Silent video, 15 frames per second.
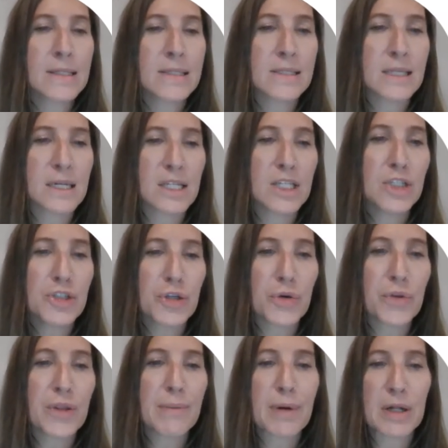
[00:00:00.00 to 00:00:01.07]
Studies
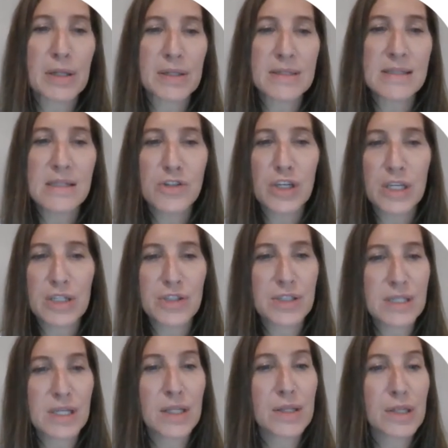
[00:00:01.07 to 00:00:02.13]
show that policy
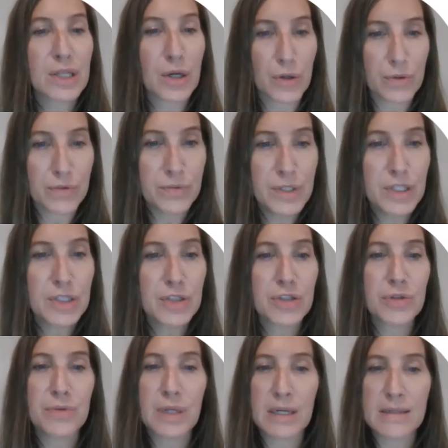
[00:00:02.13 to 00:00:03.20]
changes alone
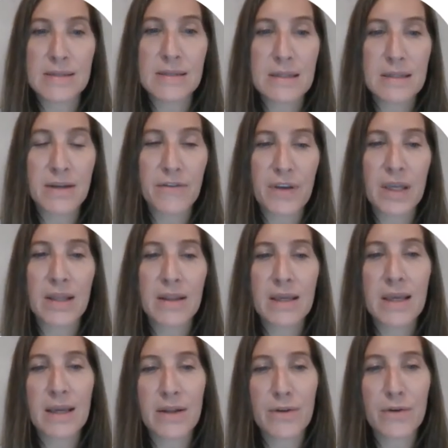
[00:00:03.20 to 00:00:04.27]
do not
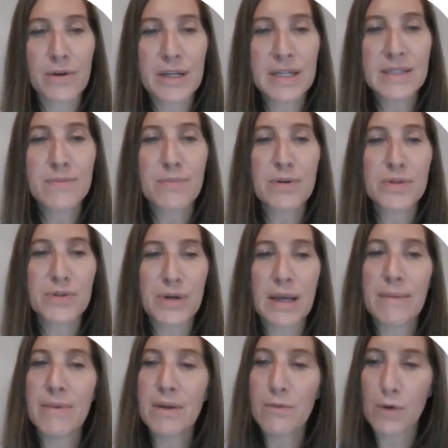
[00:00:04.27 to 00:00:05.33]
significantly increase
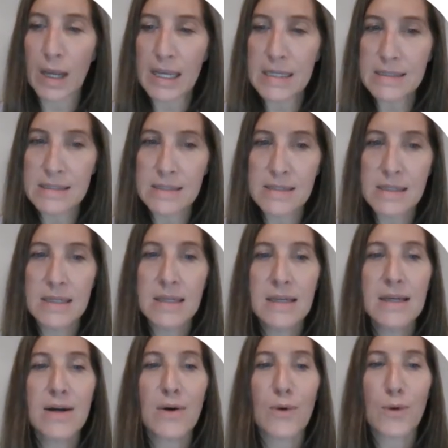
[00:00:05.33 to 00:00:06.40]
prescribing rates.
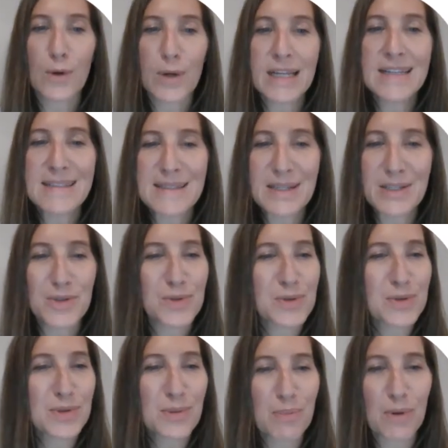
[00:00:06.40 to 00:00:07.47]
Organizational
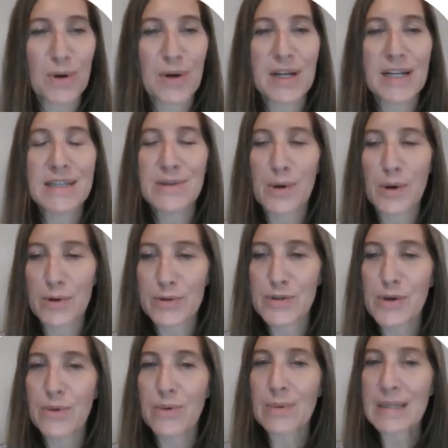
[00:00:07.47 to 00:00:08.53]
support is
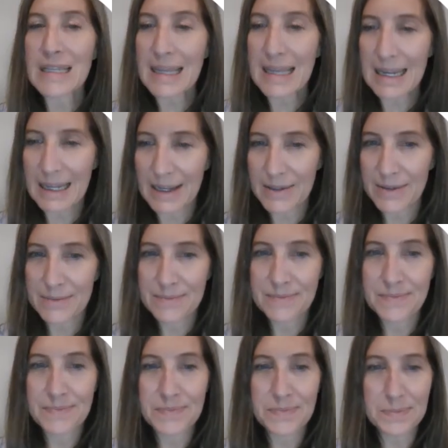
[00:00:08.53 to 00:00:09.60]
also needed.
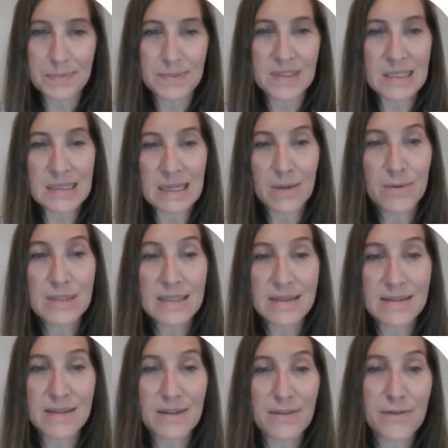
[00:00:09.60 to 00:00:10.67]
And that was
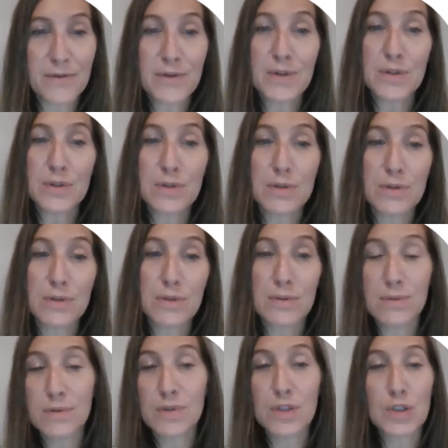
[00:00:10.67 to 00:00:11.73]
as of
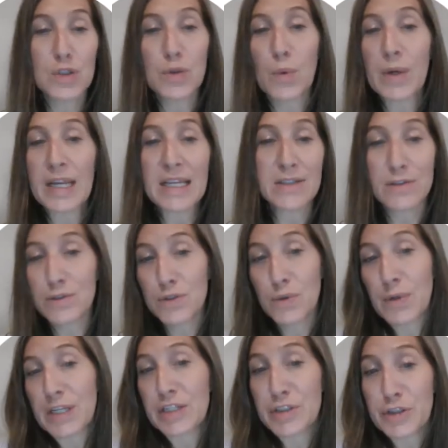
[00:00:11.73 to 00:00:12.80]

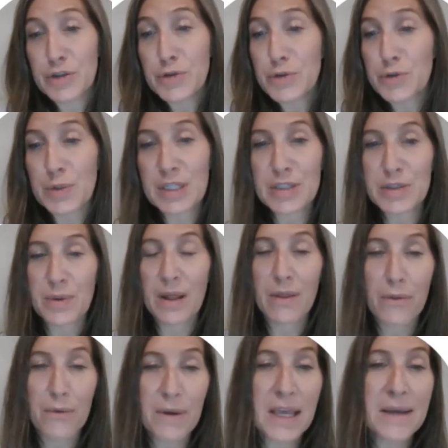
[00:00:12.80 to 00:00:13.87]
2022,
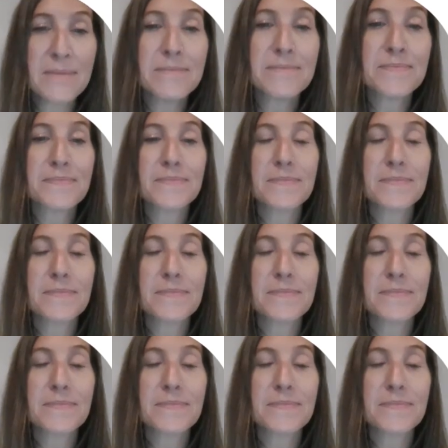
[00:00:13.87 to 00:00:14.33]
2023.